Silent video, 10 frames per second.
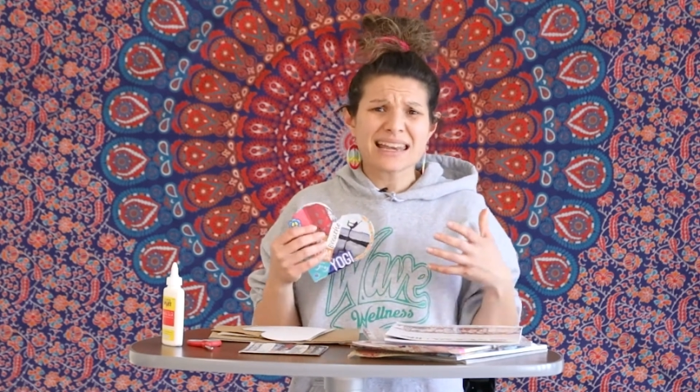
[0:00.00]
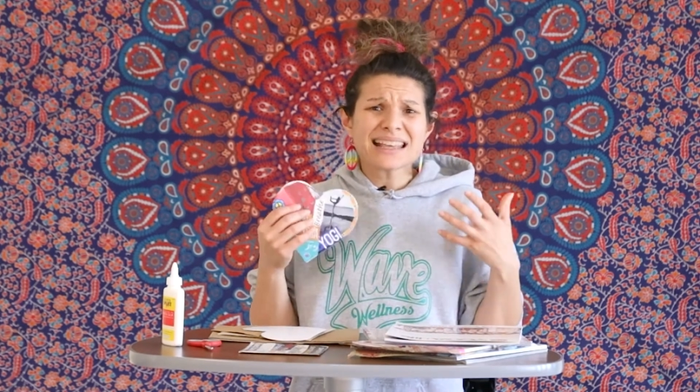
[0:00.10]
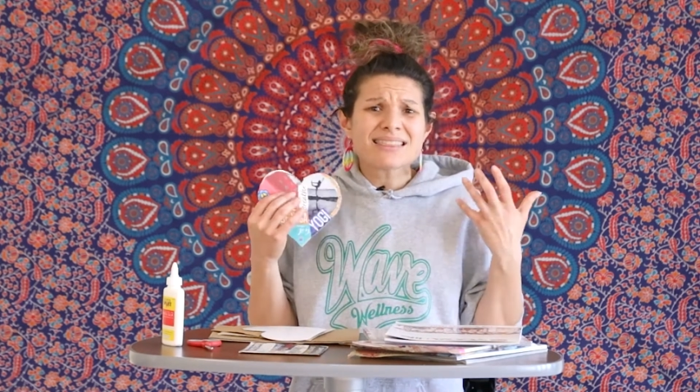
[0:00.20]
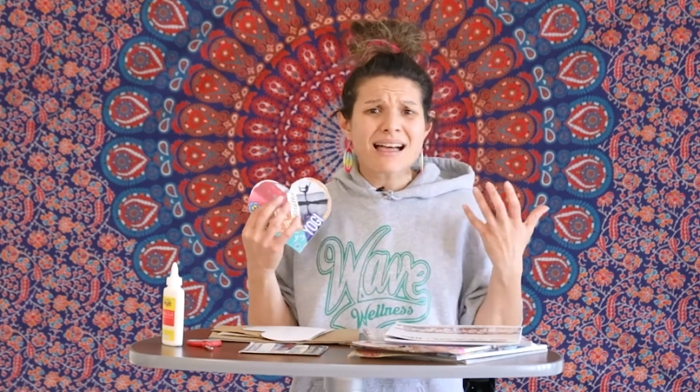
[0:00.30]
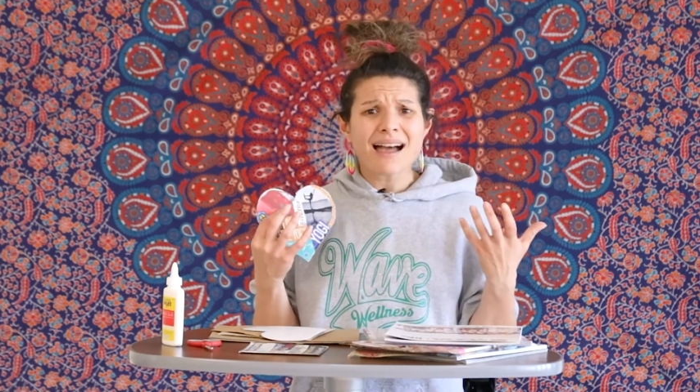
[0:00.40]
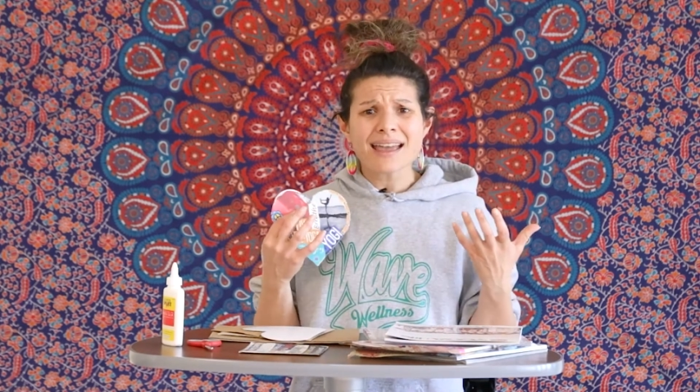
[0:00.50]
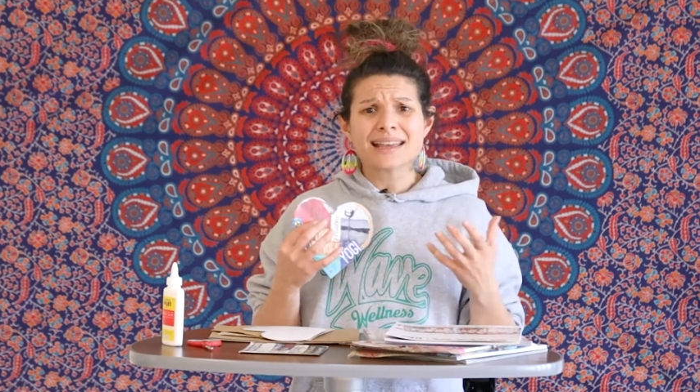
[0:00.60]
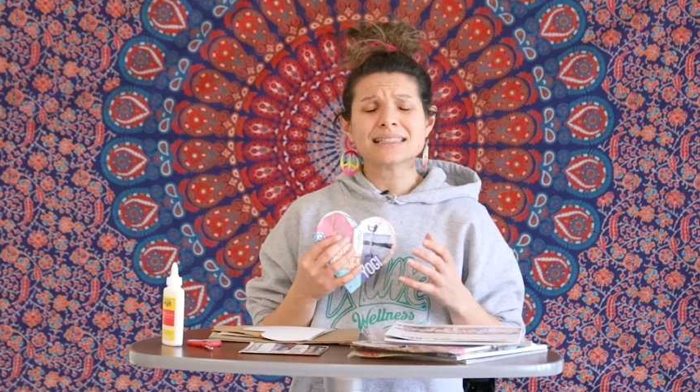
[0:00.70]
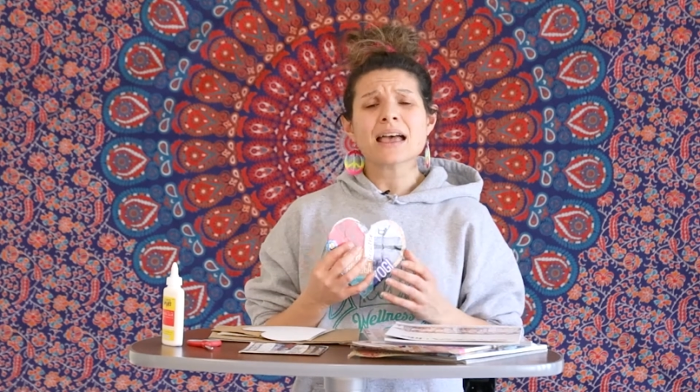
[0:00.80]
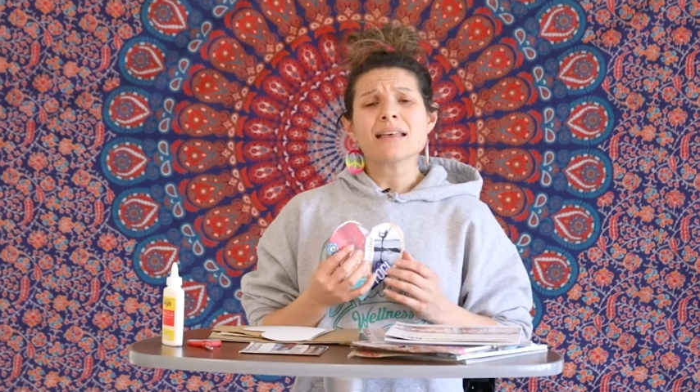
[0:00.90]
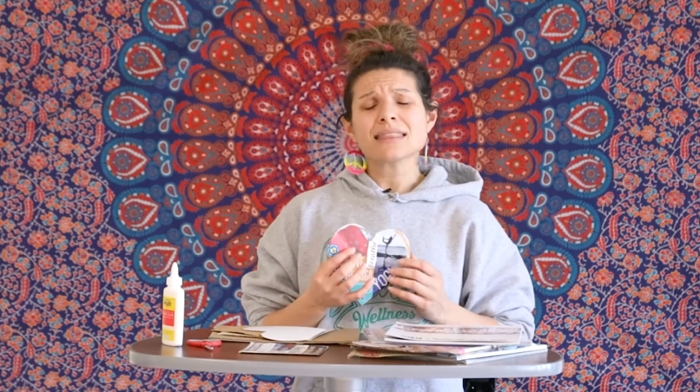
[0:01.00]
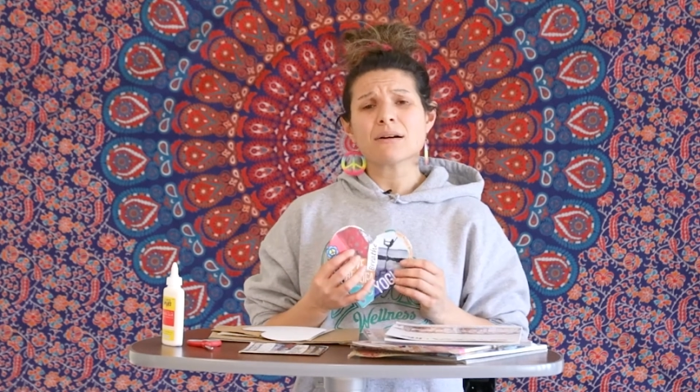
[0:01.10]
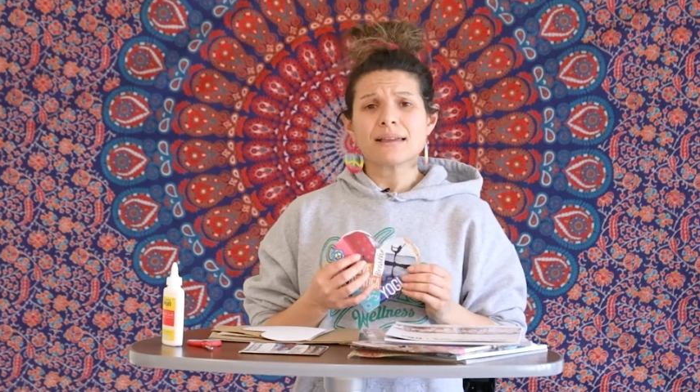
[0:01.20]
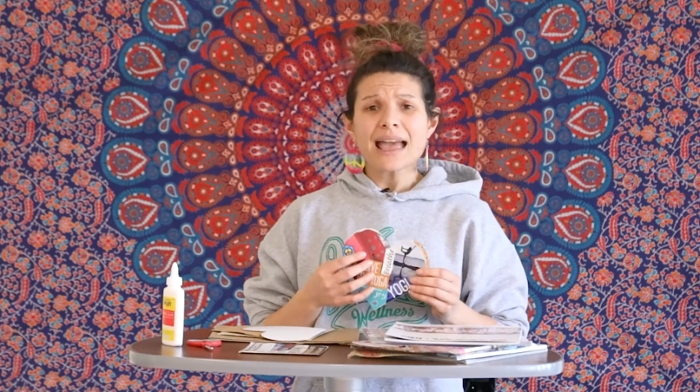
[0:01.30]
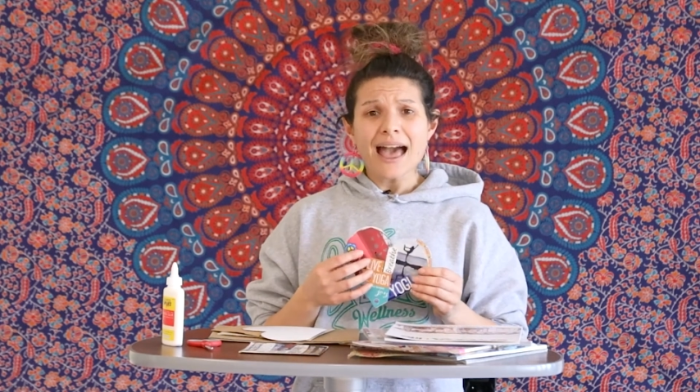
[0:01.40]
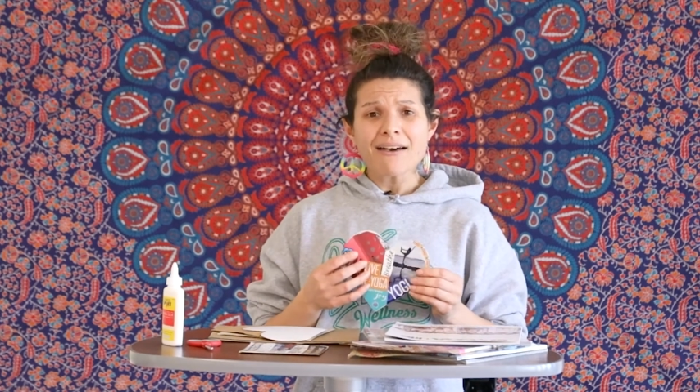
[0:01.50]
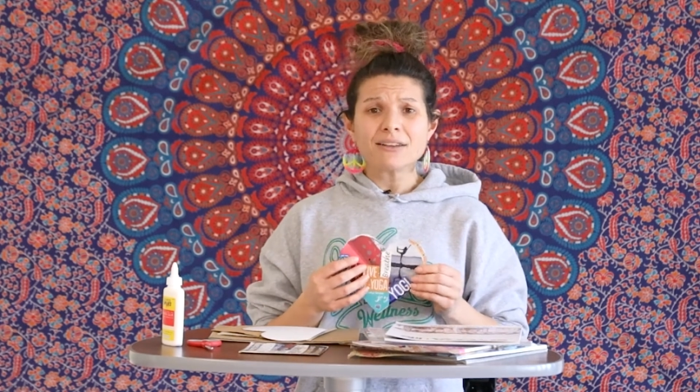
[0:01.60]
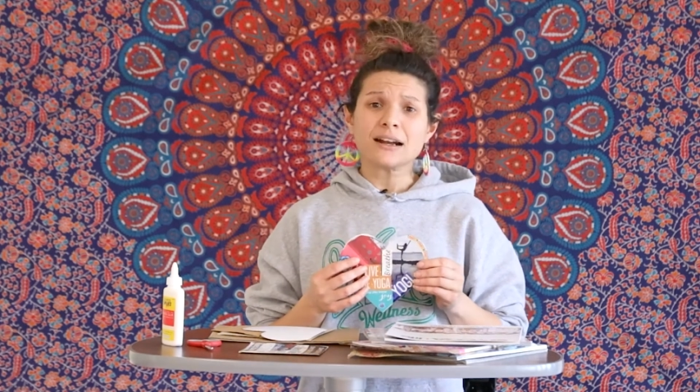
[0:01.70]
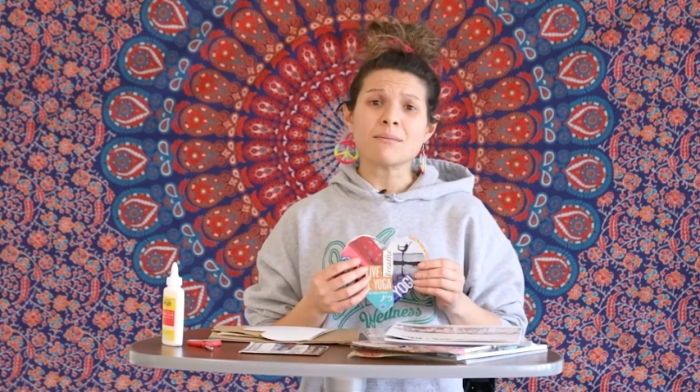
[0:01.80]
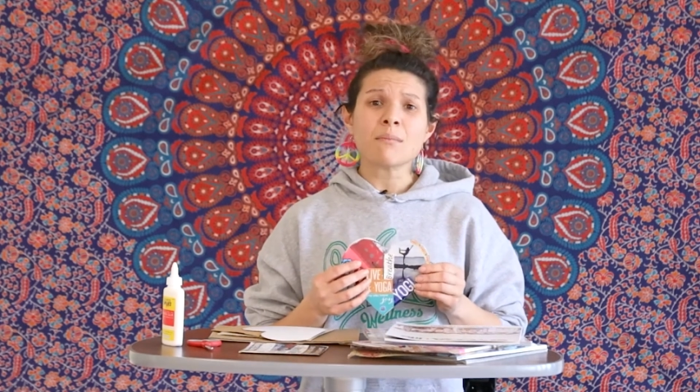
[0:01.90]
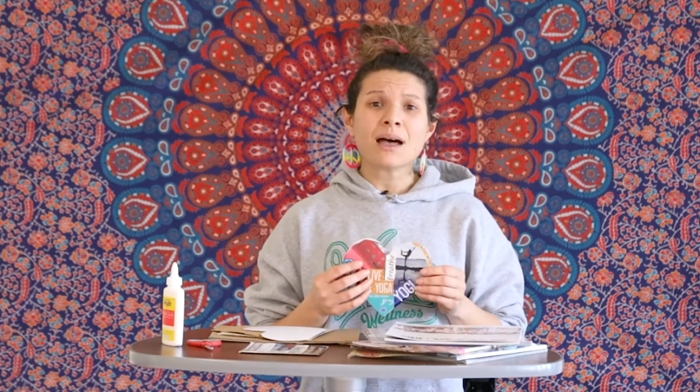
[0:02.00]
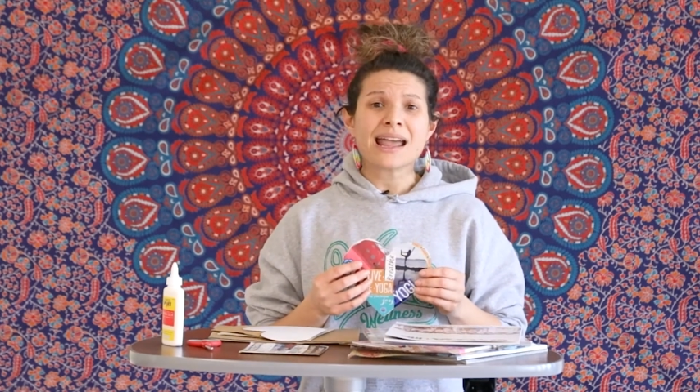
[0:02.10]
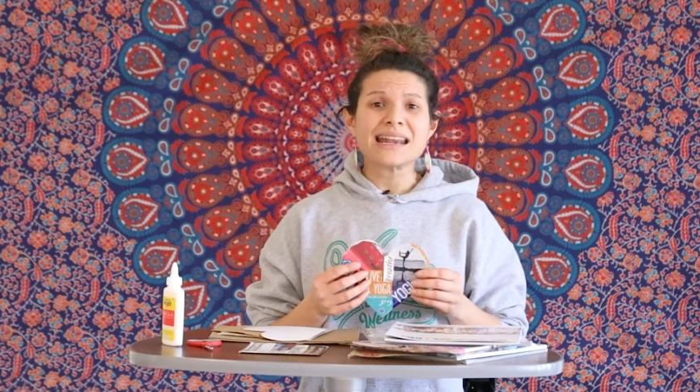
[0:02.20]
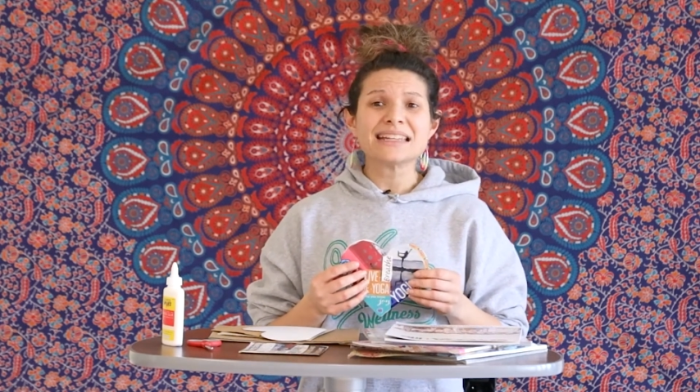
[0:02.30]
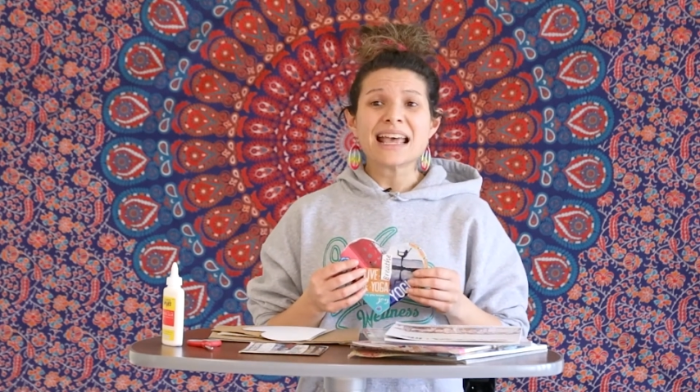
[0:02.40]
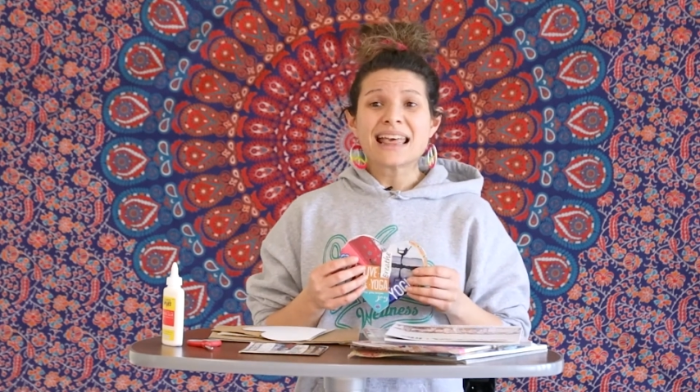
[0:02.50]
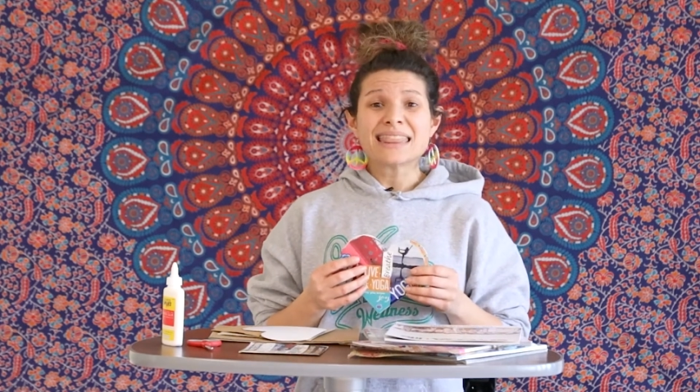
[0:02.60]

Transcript: any lies that we have in our mind